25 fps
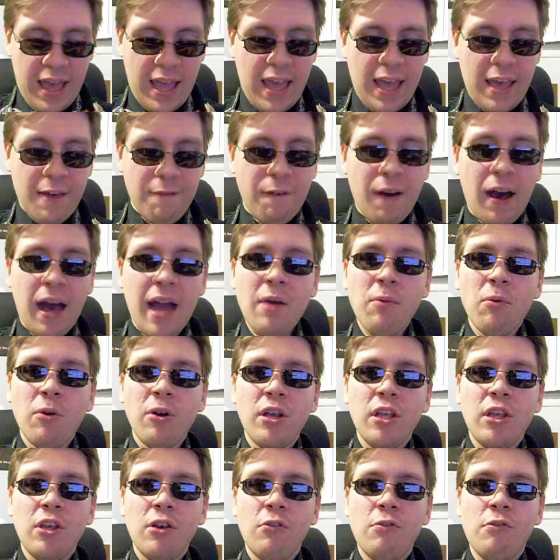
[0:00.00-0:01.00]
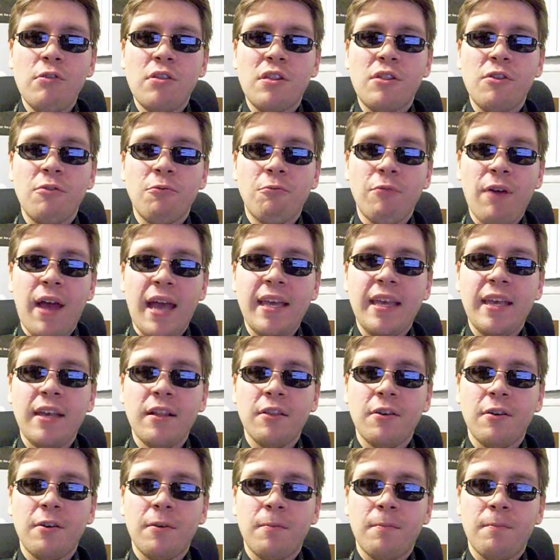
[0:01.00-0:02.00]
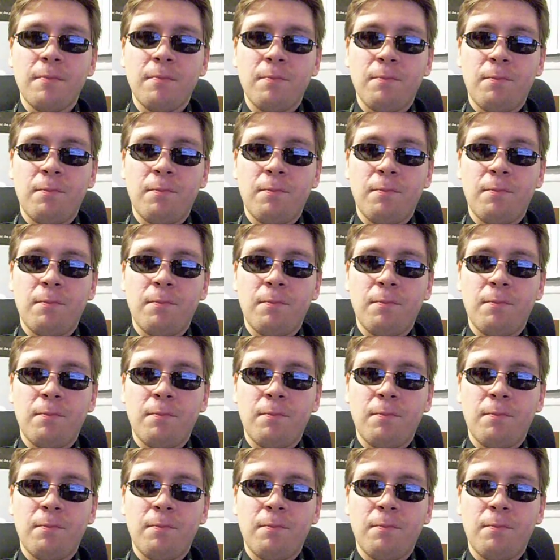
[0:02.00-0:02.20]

If I were to use the regular